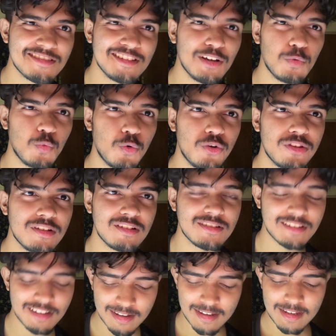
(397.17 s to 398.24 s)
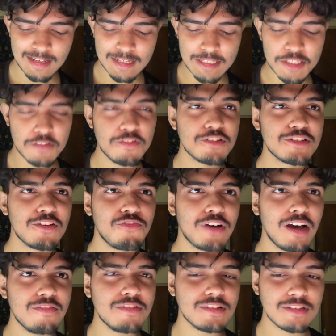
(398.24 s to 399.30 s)
Not worth it. Give yourself
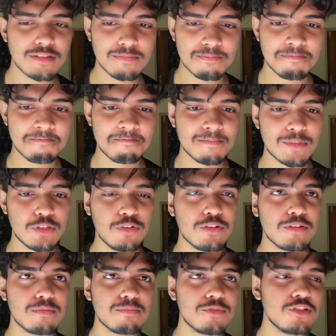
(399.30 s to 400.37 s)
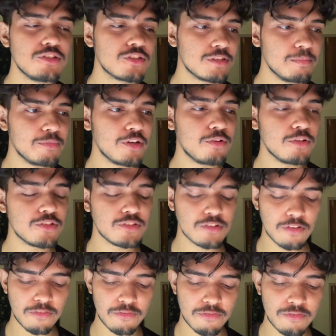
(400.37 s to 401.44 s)
5 years. Just compare
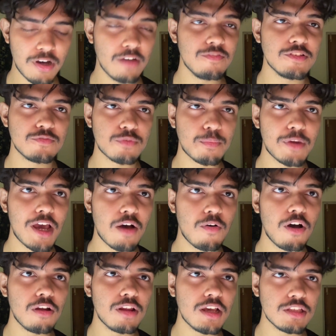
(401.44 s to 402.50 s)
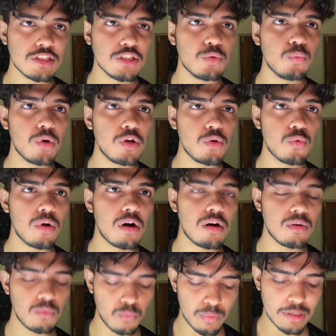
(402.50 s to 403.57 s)
yourself 5 years from now on and see where you
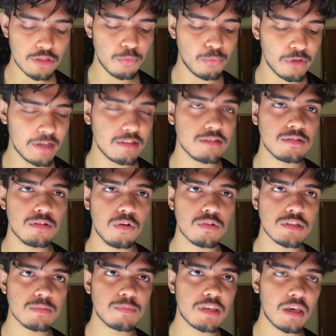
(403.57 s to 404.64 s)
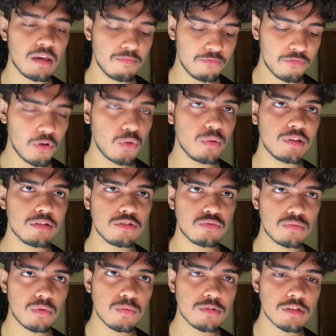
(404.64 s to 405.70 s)
are while you're playing this long-term game, following these
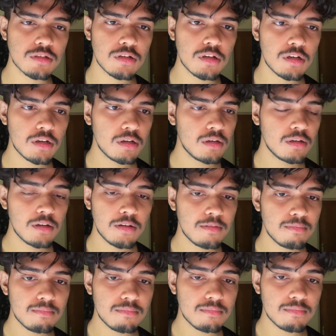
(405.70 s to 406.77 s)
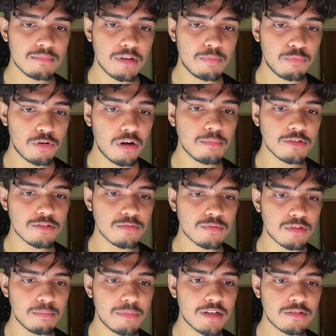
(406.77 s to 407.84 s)
rules. I promise you,
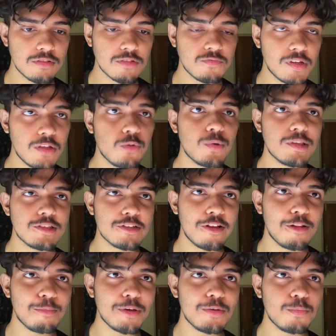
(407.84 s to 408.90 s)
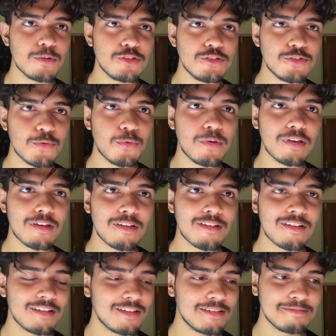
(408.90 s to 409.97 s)
come back to this video and tell me what you're doing.
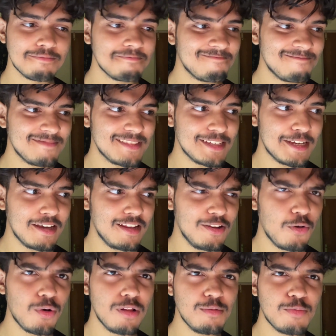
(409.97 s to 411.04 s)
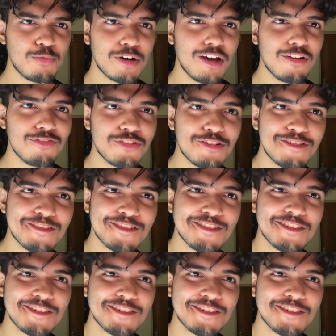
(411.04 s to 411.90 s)
I know I'll be proud of you.